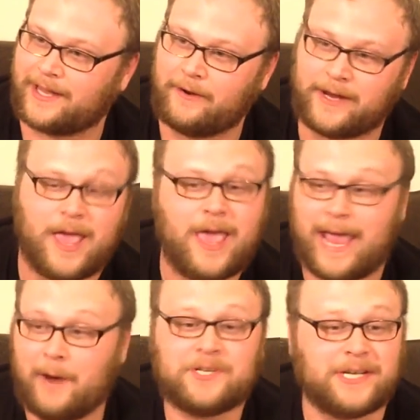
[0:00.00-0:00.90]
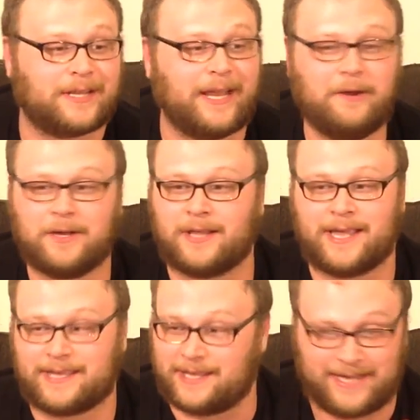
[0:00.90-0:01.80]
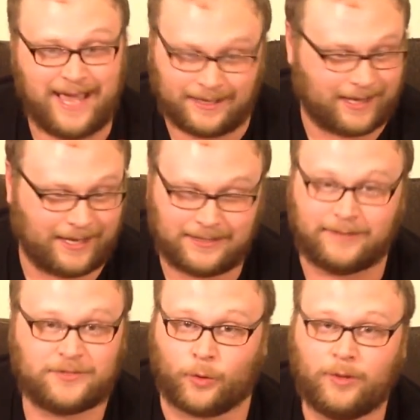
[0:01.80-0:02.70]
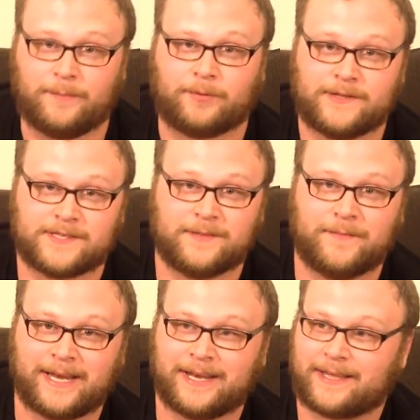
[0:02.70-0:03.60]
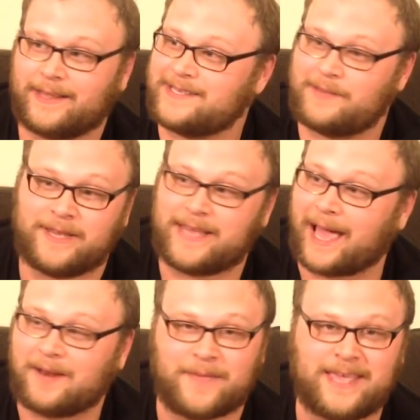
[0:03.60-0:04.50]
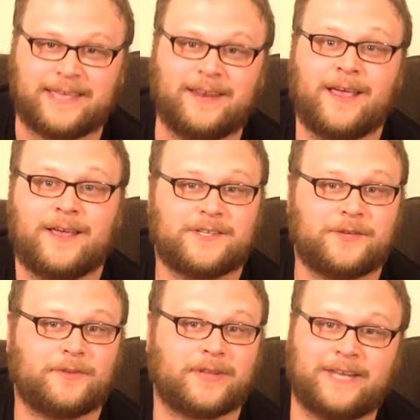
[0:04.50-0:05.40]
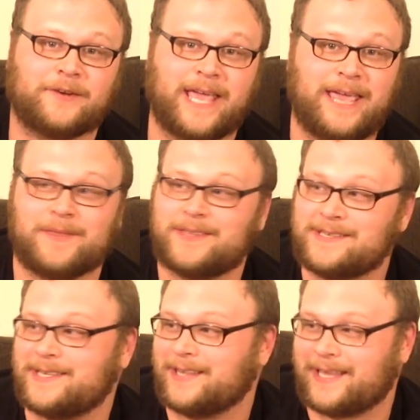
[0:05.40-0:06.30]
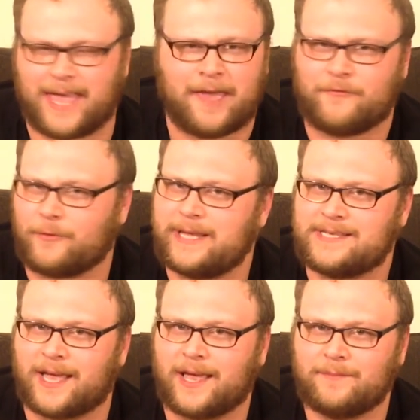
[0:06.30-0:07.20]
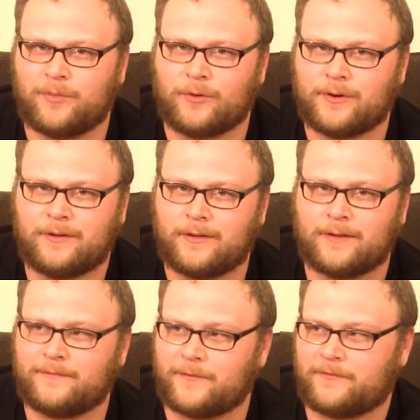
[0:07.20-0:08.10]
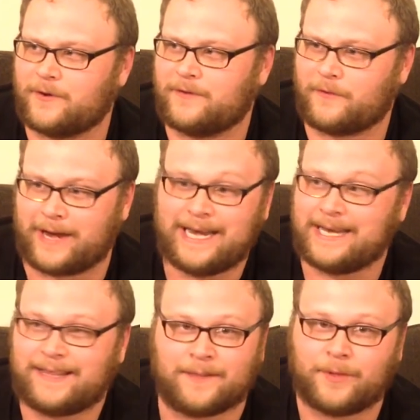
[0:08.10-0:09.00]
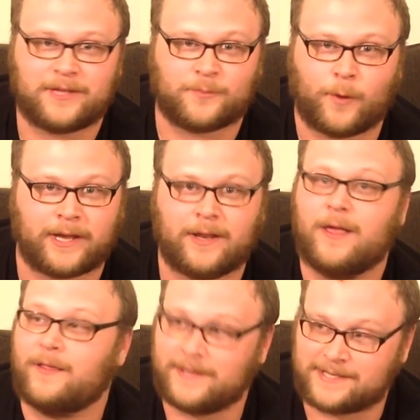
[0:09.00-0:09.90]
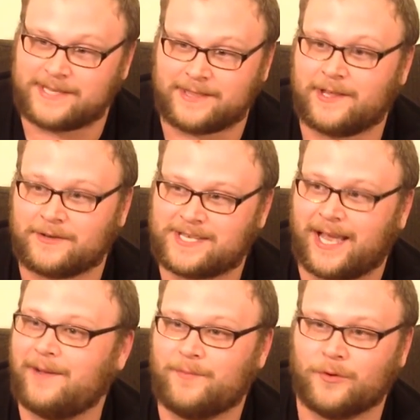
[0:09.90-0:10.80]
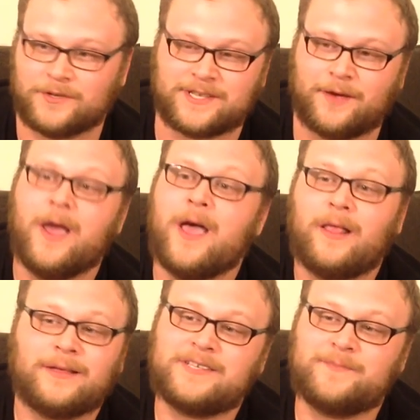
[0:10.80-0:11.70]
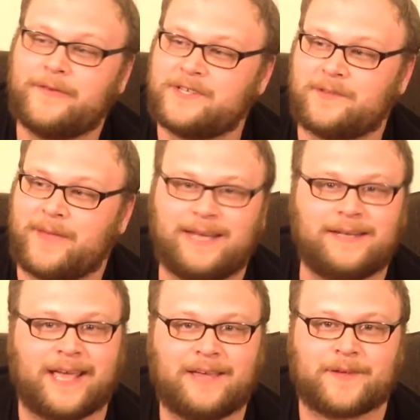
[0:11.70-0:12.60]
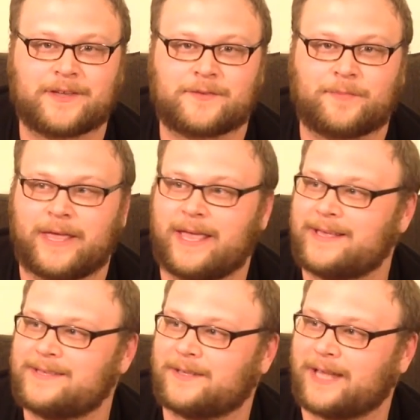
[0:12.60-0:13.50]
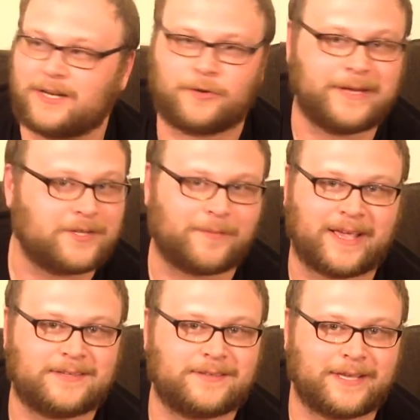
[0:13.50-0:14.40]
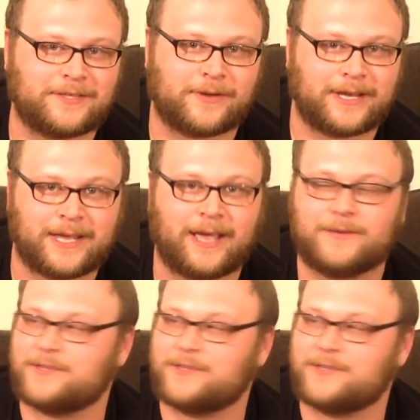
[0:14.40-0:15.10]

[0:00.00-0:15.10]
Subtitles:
Cleric. Aire Cleric, like, yeah, I'll totally play this in the main deck. Like I said, we got to make it to the later game, and this is in like every sideboard for any deck that plays white. This is in their sideboard. So let's just move it to the main deck because we're playing against a lot of creature-based things right now.